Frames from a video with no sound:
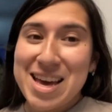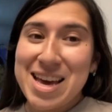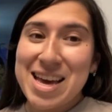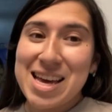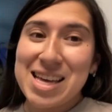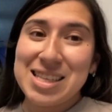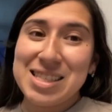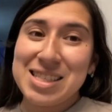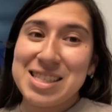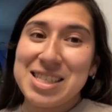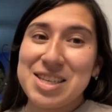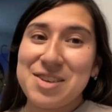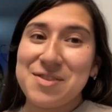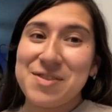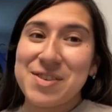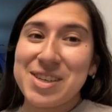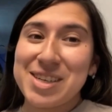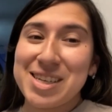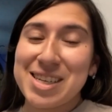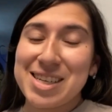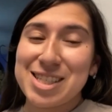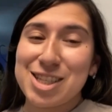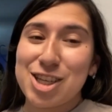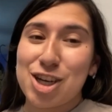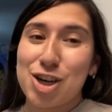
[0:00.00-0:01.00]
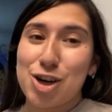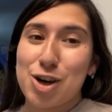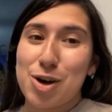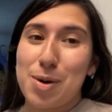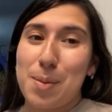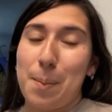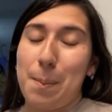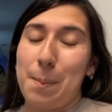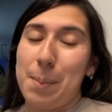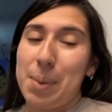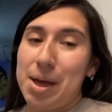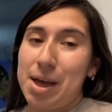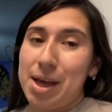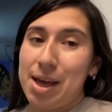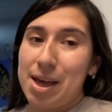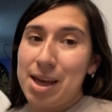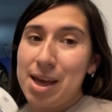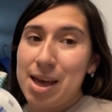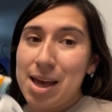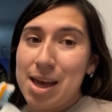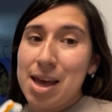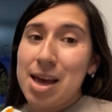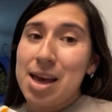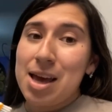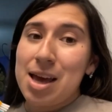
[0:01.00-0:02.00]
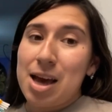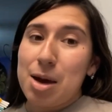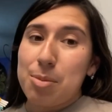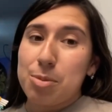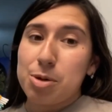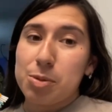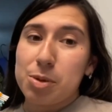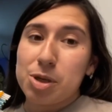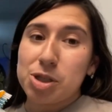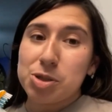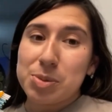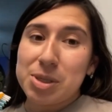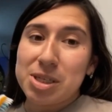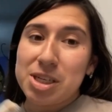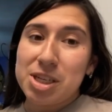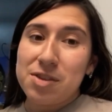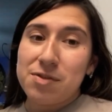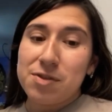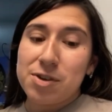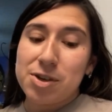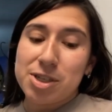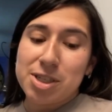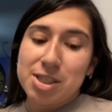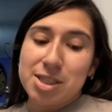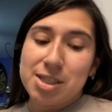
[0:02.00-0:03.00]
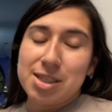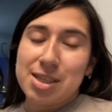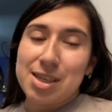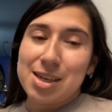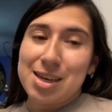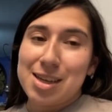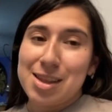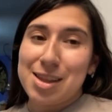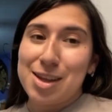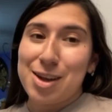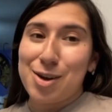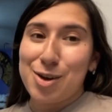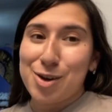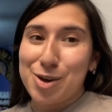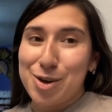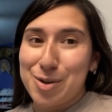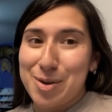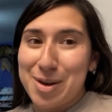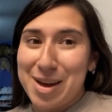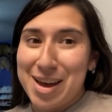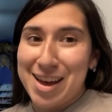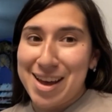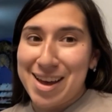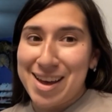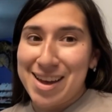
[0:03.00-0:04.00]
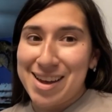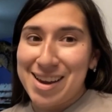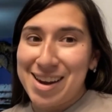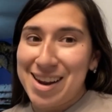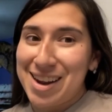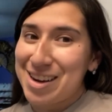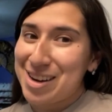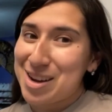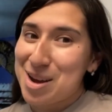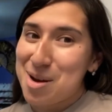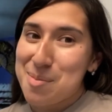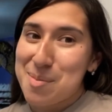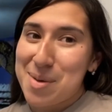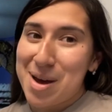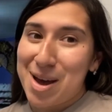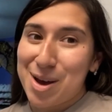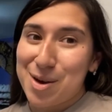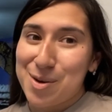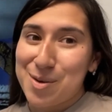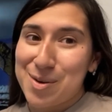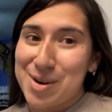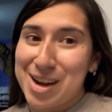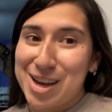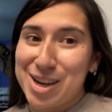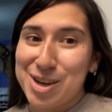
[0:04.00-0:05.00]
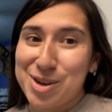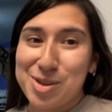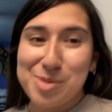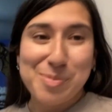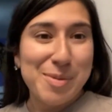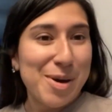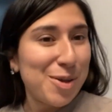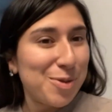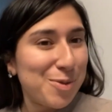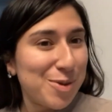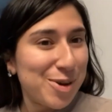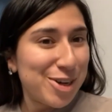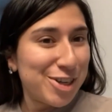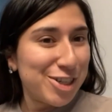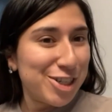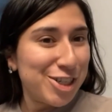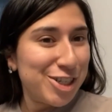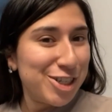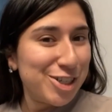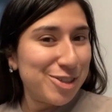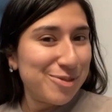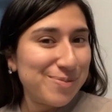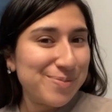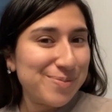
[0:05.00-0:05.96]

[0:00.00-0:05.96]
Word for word: and see if it does hurt, but I'm gonna brush my teeth first and then I'll go ahead and come back when I do the mouthwash.